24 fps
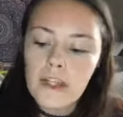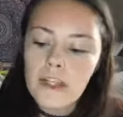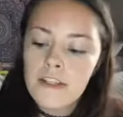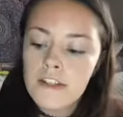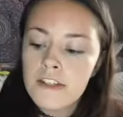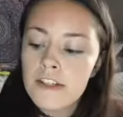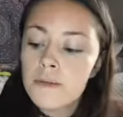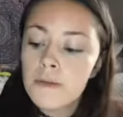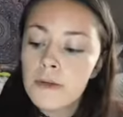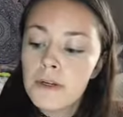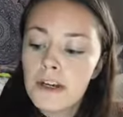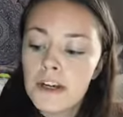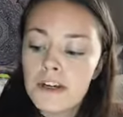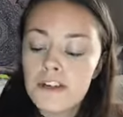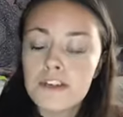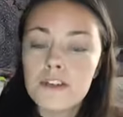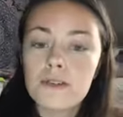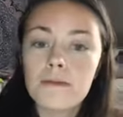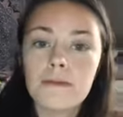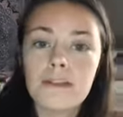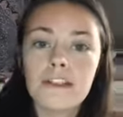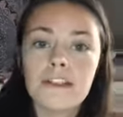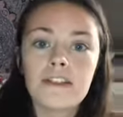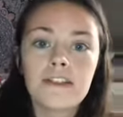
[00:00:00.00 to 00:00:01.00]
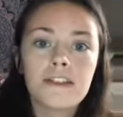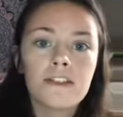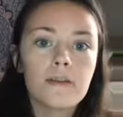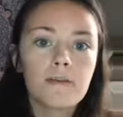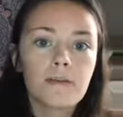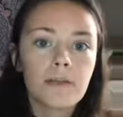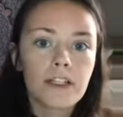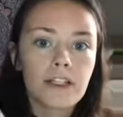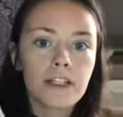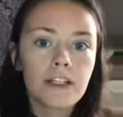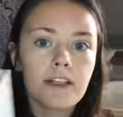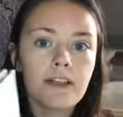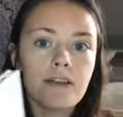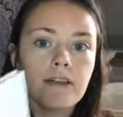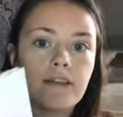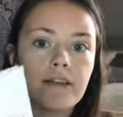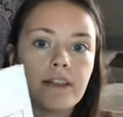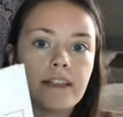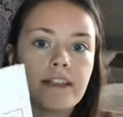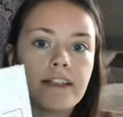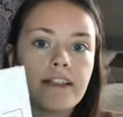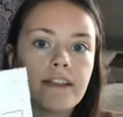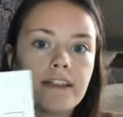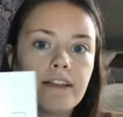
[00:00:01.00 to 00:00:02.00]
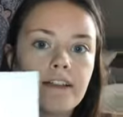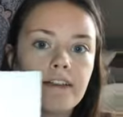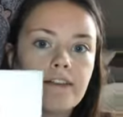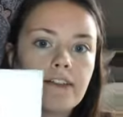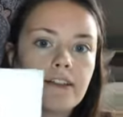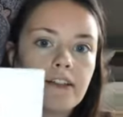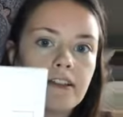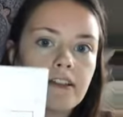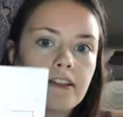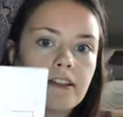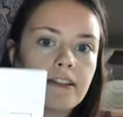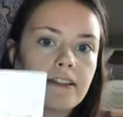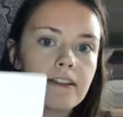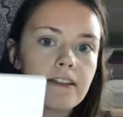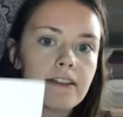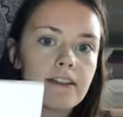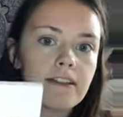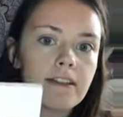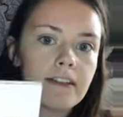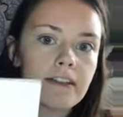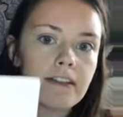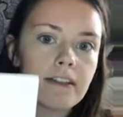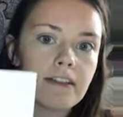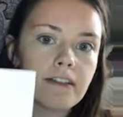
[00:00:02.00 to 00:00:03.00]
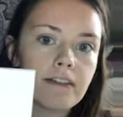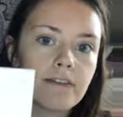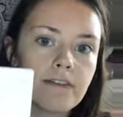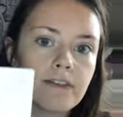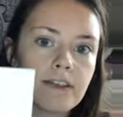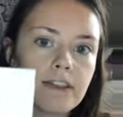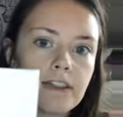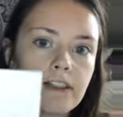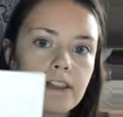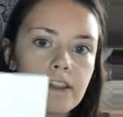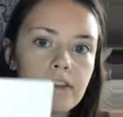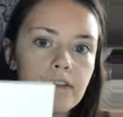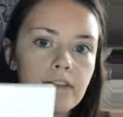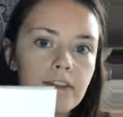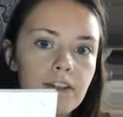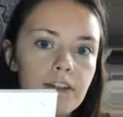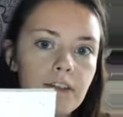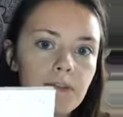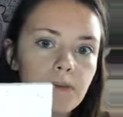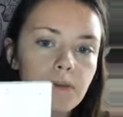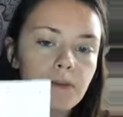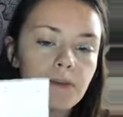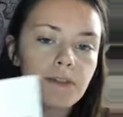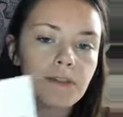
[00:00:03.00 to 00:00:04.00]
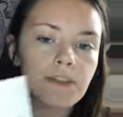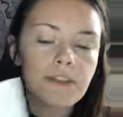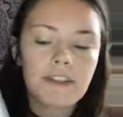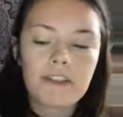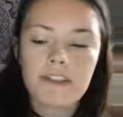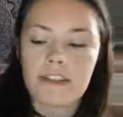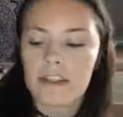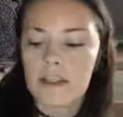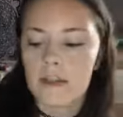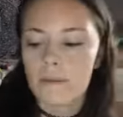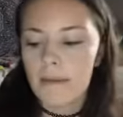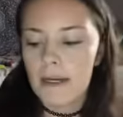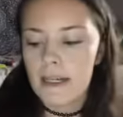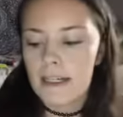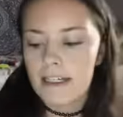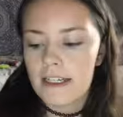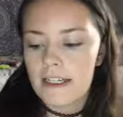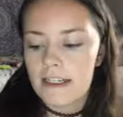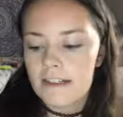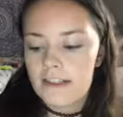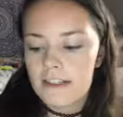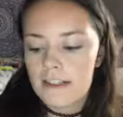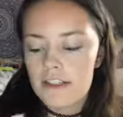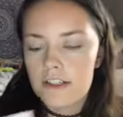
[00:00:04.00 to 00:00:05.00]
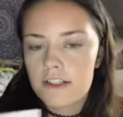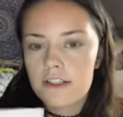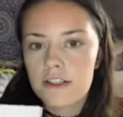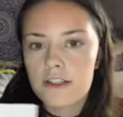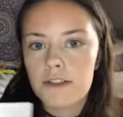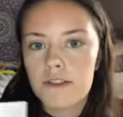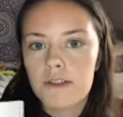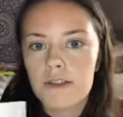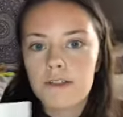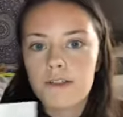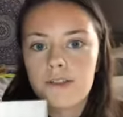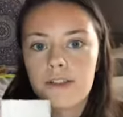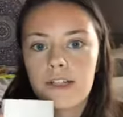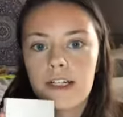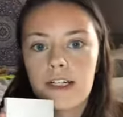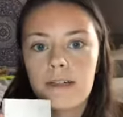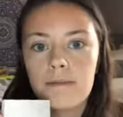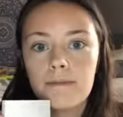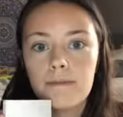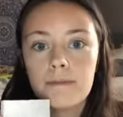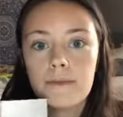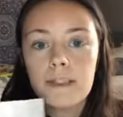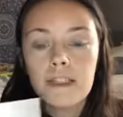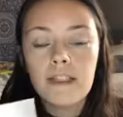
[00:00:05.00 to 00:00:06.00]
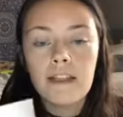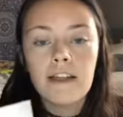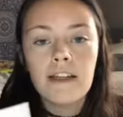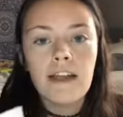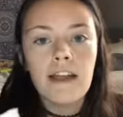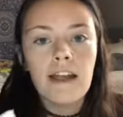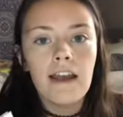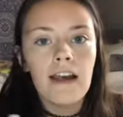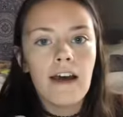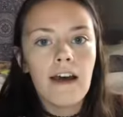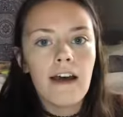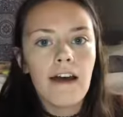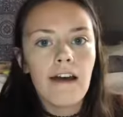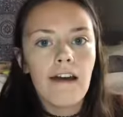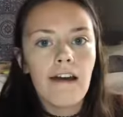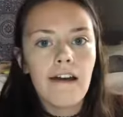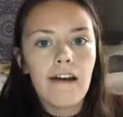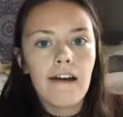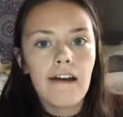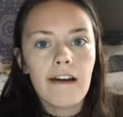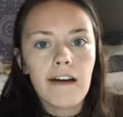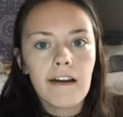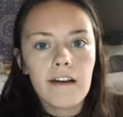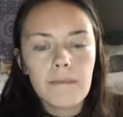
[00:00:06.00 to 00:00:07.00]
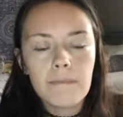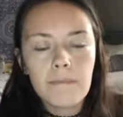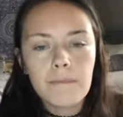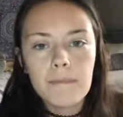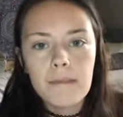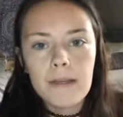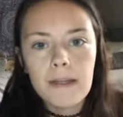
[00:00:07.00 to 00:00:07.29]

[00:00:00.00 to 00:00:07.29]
These would also be super cute gifts you could give to individuals, because on the back it has like a to and from. I